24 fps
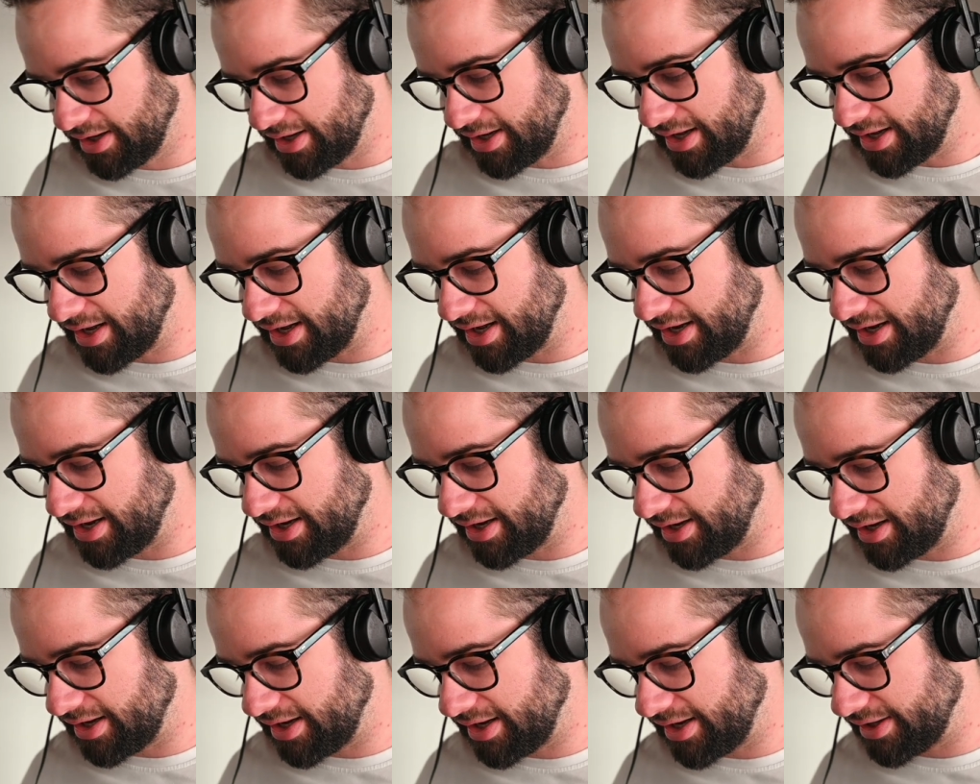
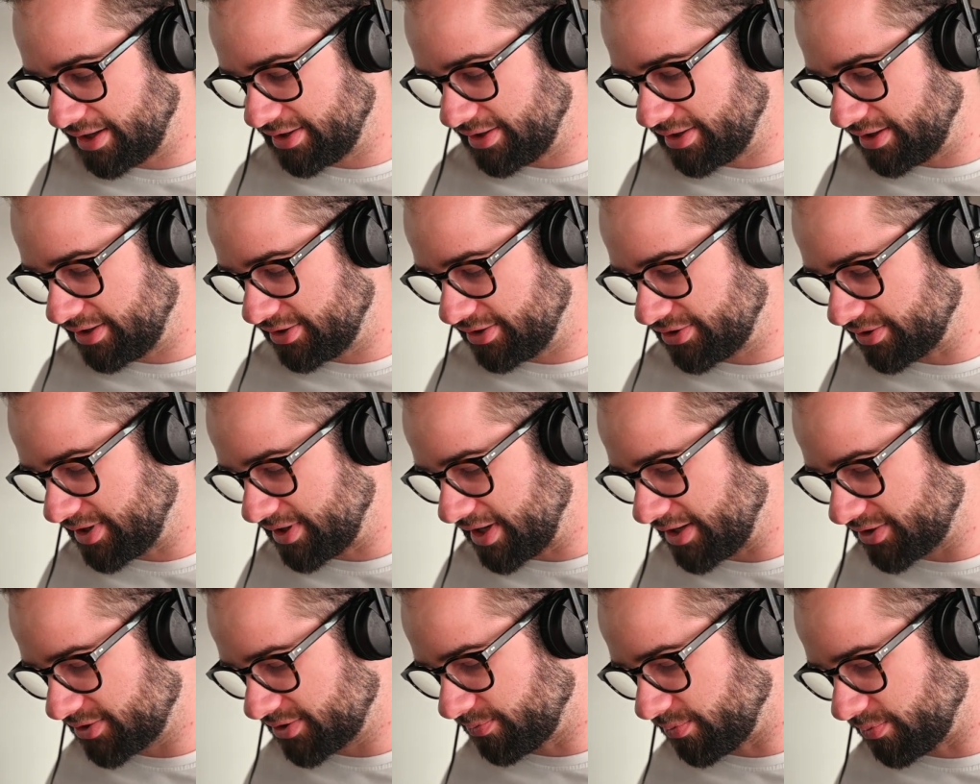And so
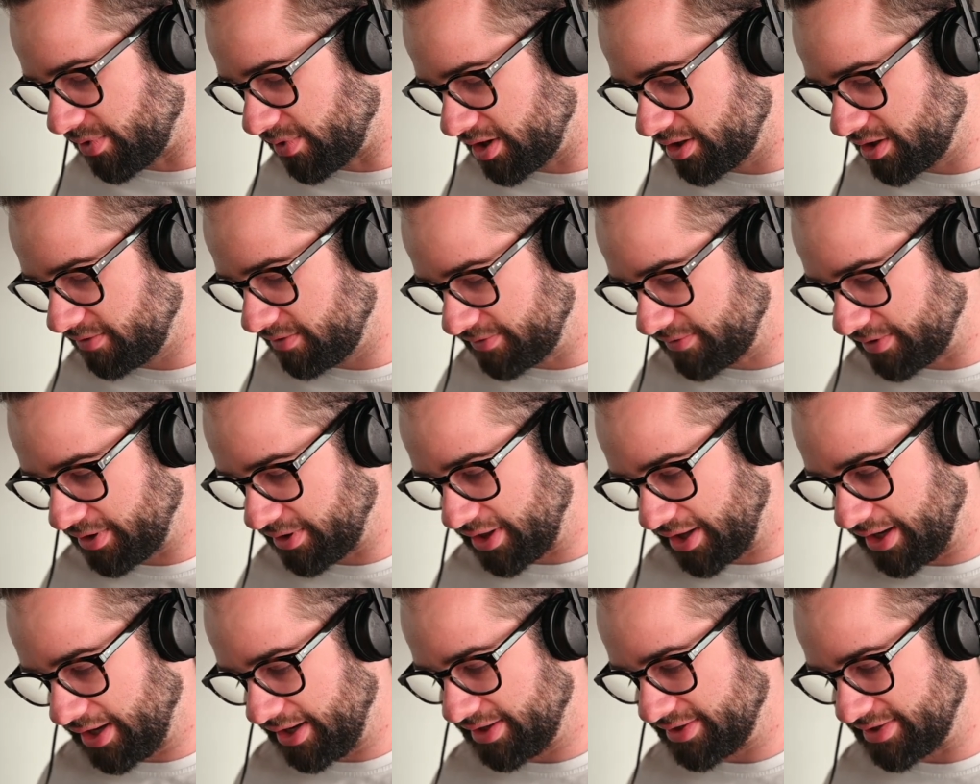that's one of the
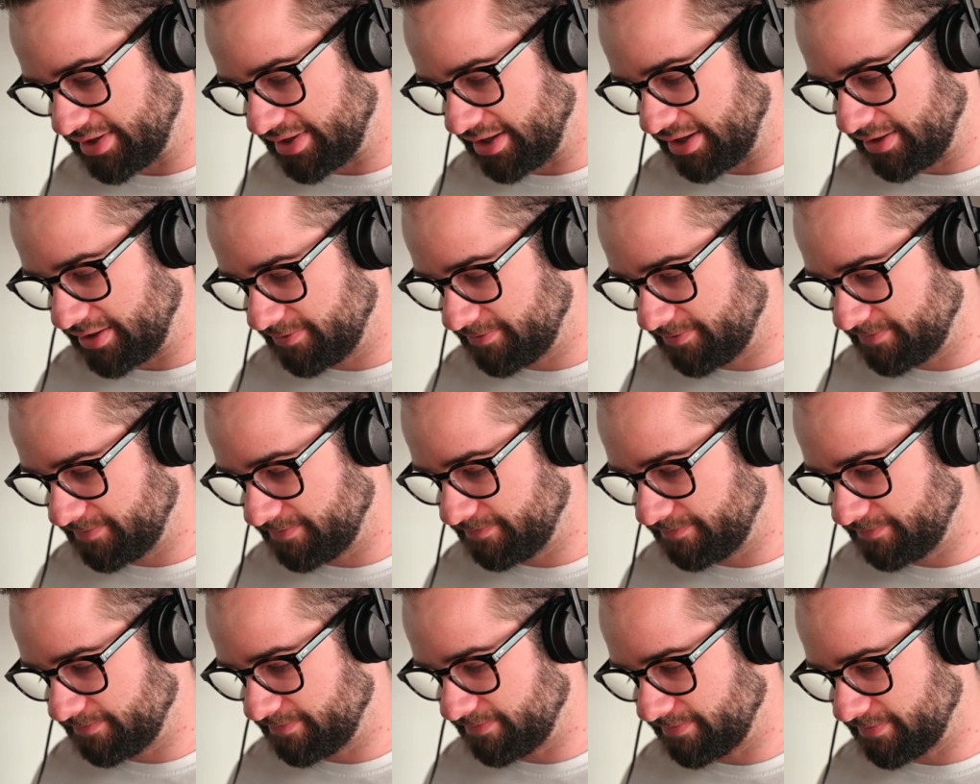things that
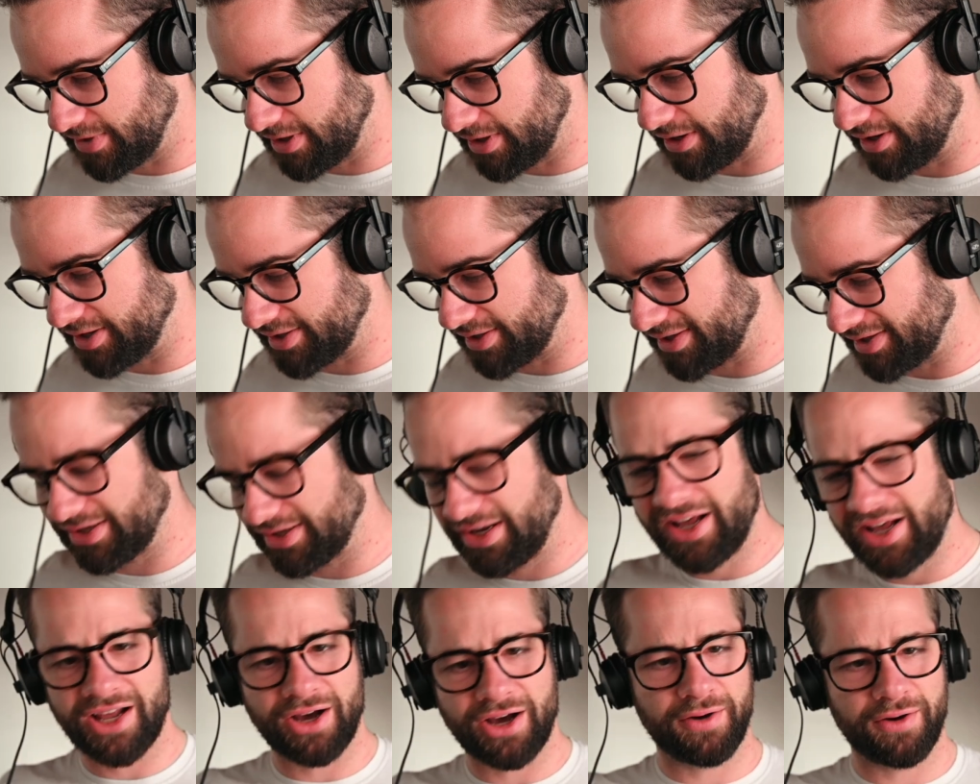All right,
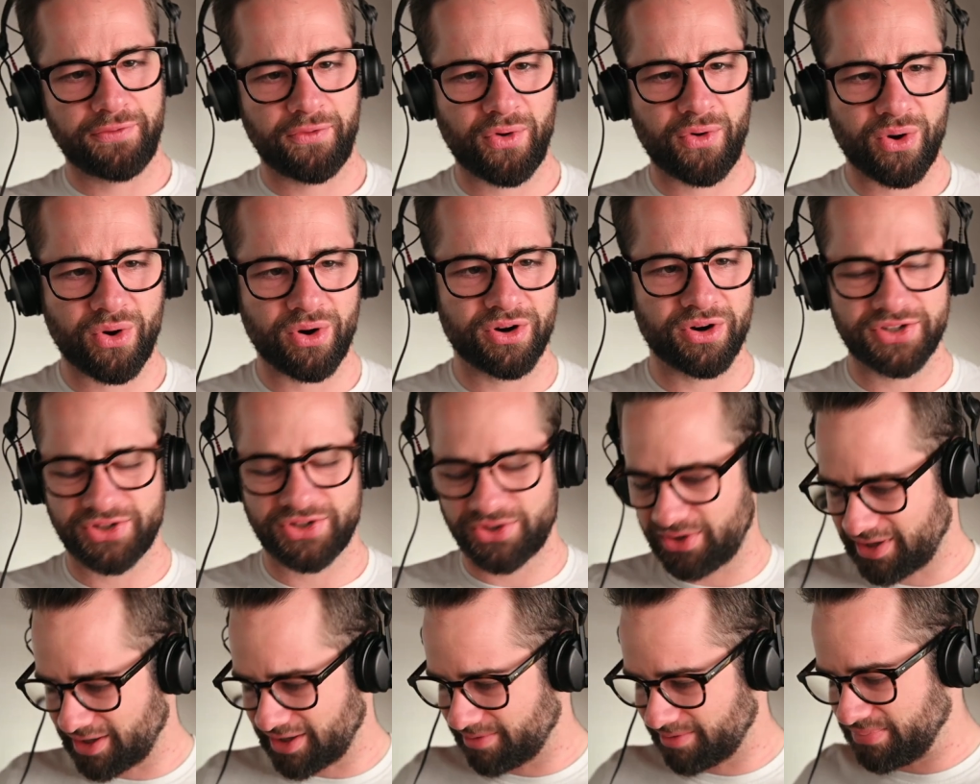now of course
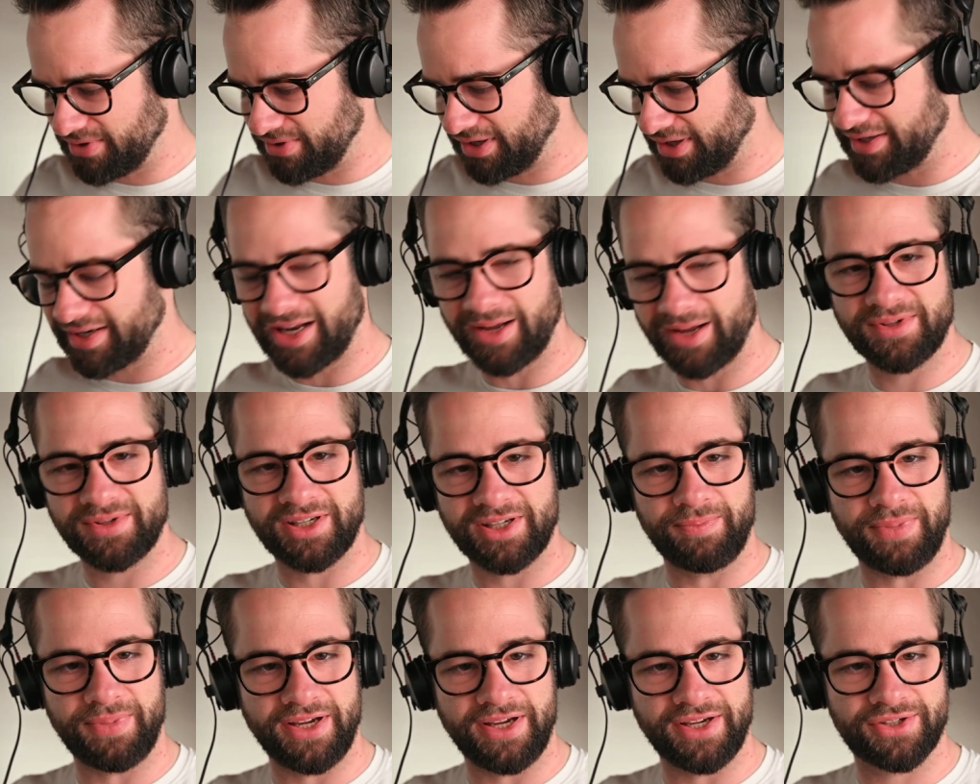you can build an
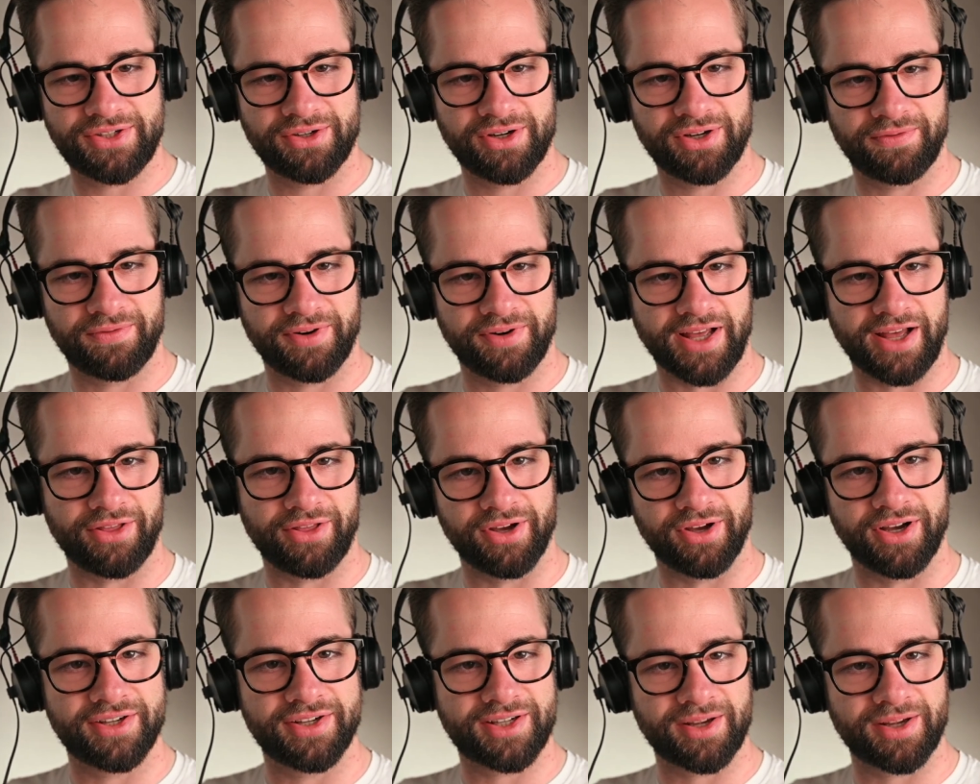MCP server that
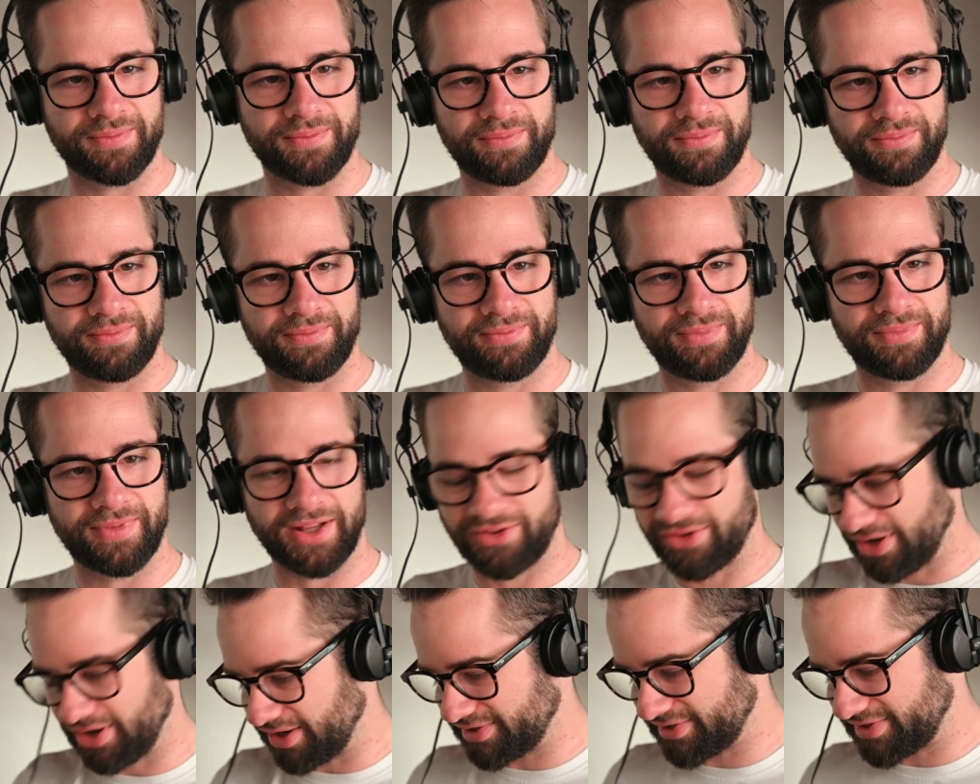
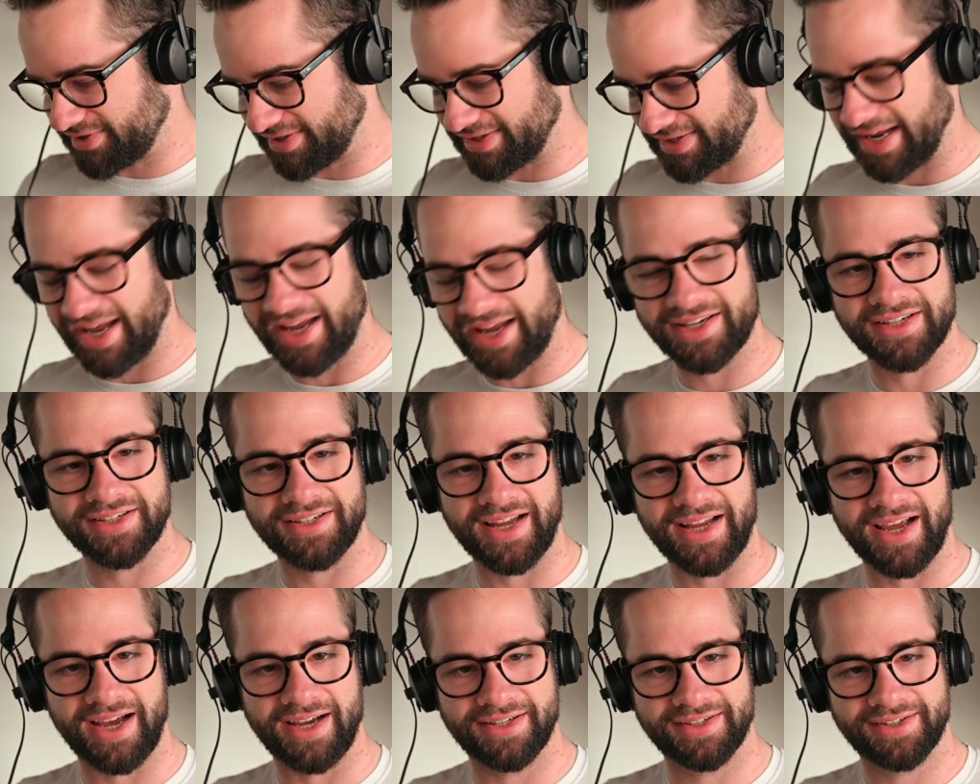does this agent
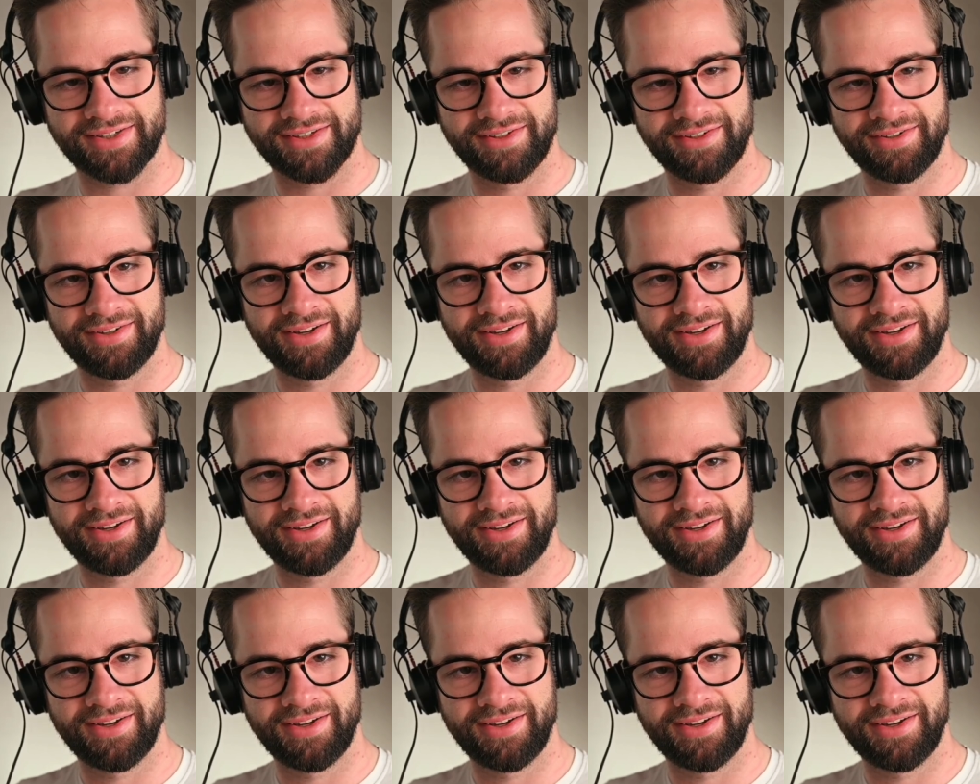task,